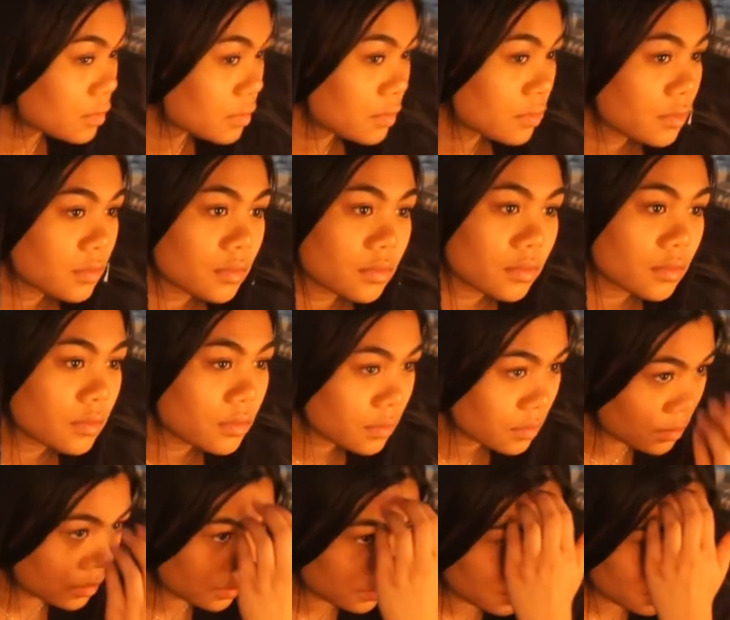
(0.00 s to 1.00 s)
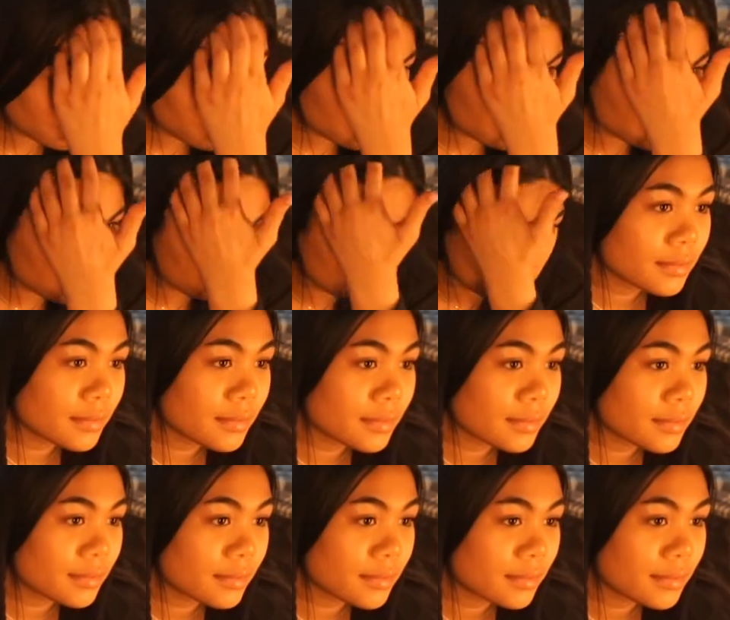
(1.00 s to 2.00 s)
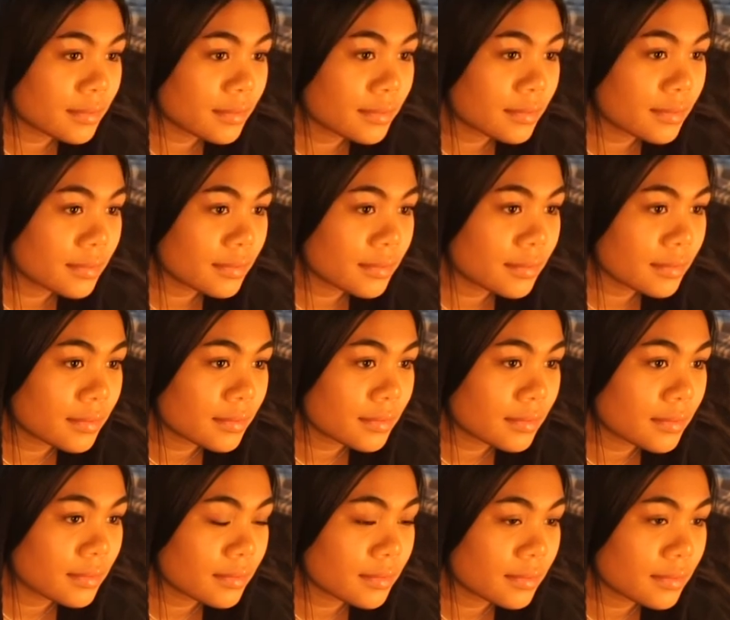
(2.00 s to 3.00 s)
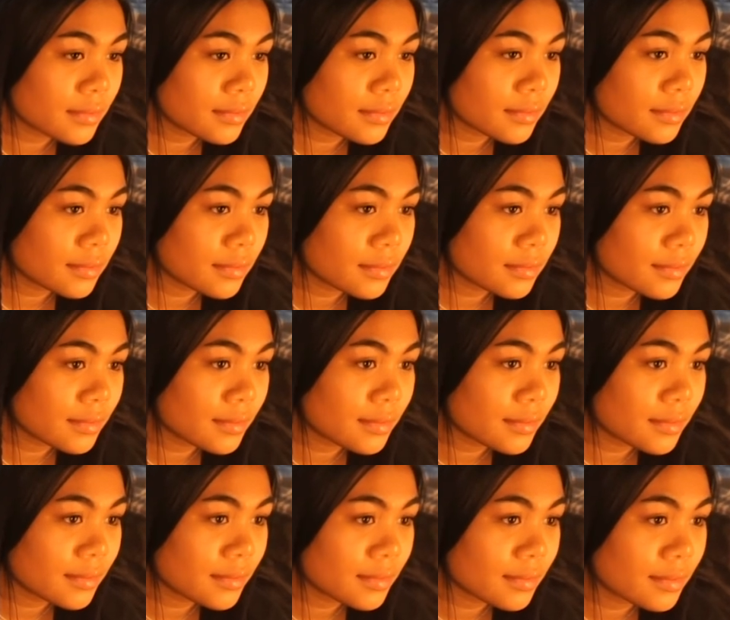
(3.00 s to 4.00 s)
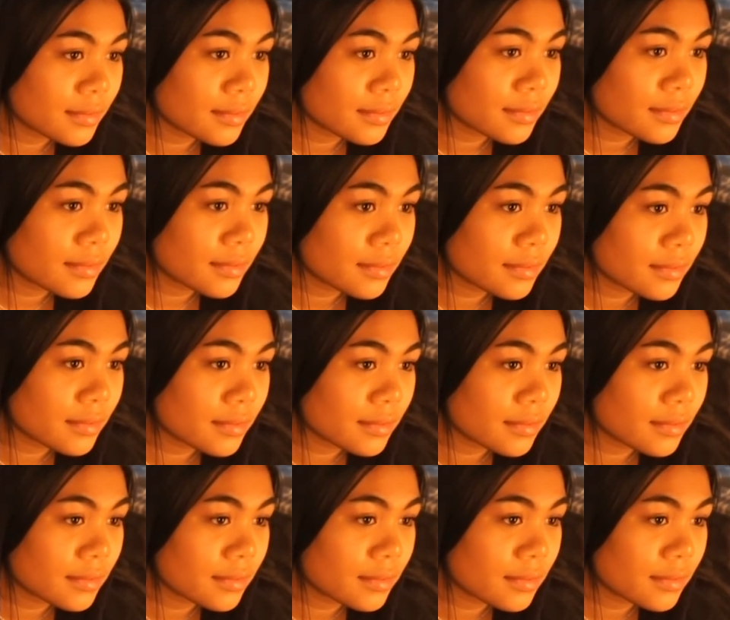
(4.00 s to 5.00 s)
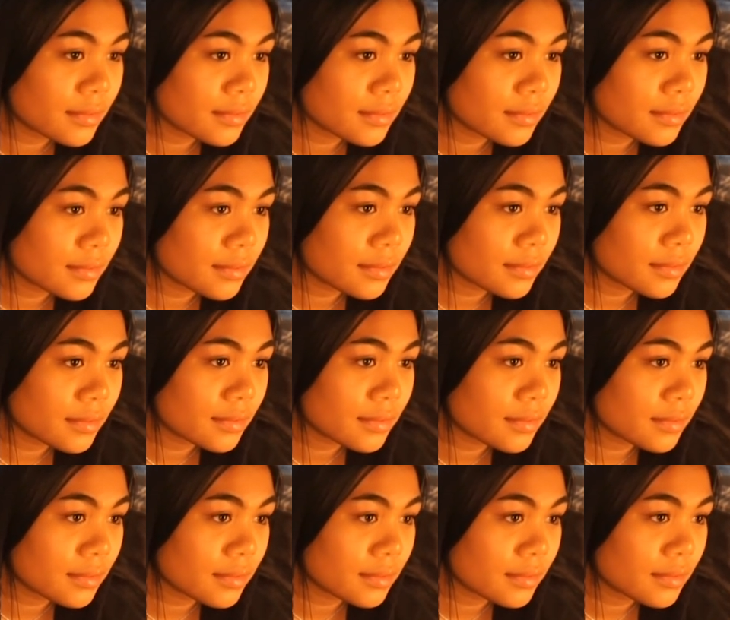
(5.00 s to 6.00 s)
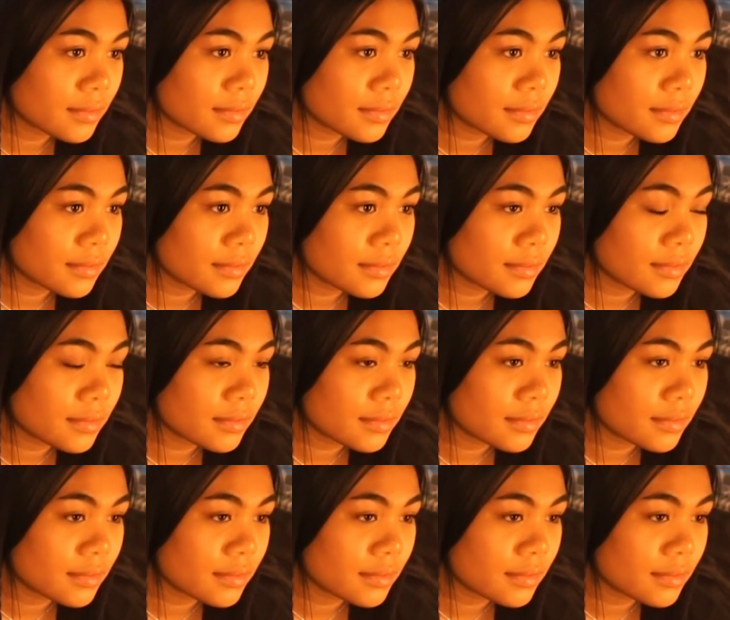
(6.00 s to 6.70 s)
This person isn't speaking.